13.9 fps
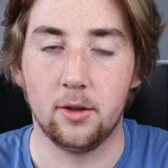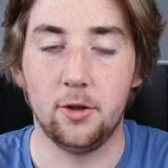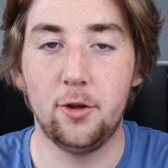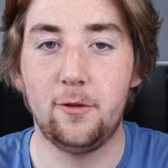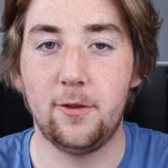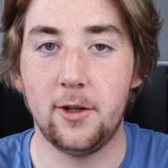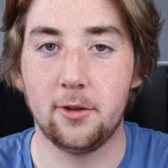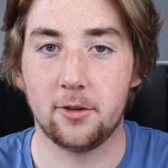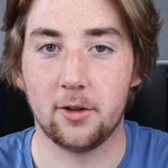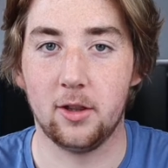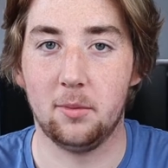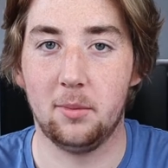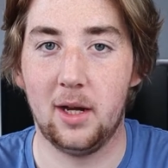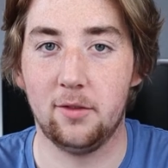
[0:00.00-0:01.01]
The new features on
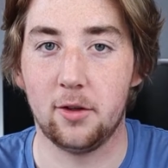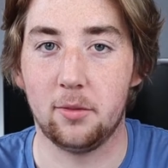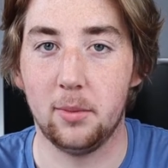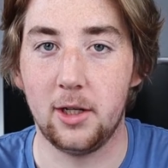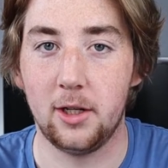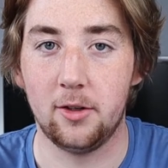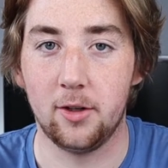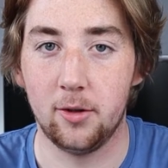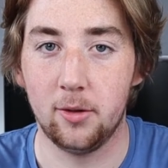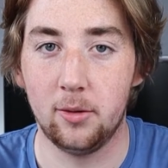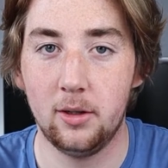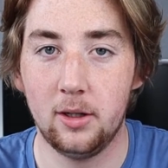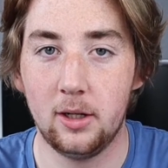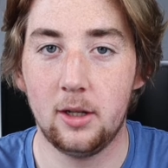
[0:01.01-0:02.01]
the Mavic Mini
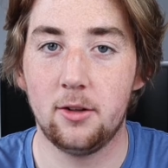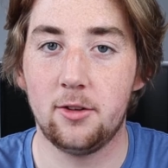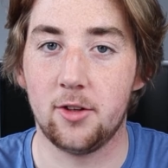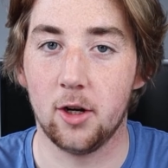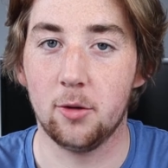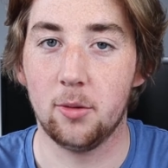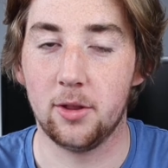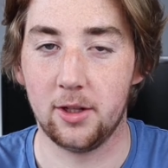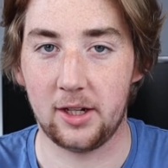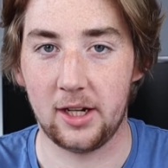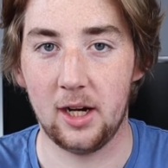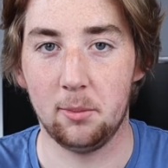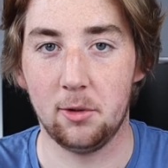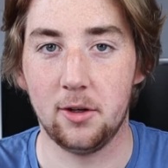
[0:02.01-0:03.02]
2 start with the
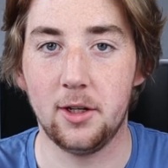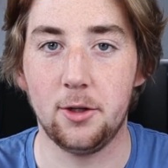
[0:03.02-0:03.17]
camera.